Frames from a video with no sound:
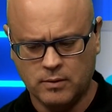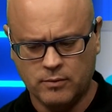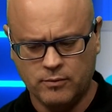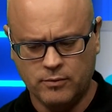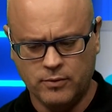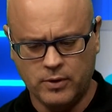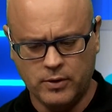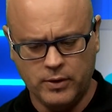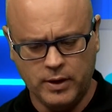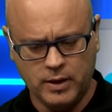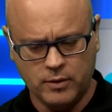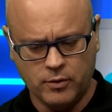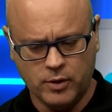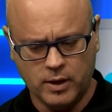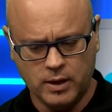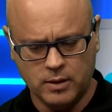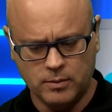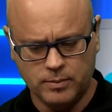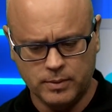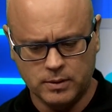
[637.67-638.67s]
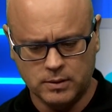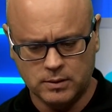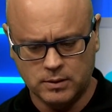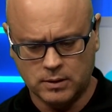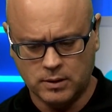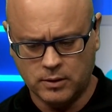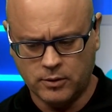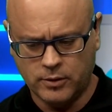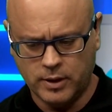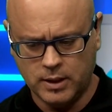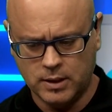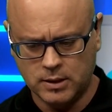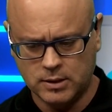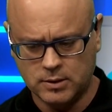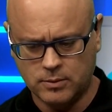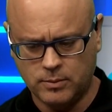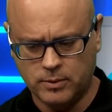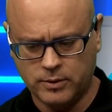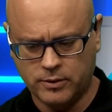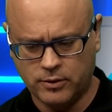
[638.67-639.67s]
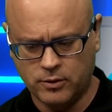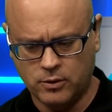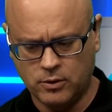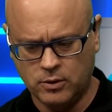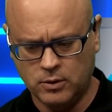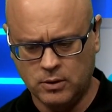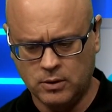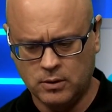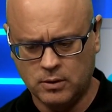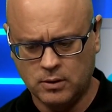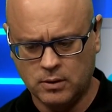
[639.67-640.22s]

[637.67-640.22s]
Very creditable third.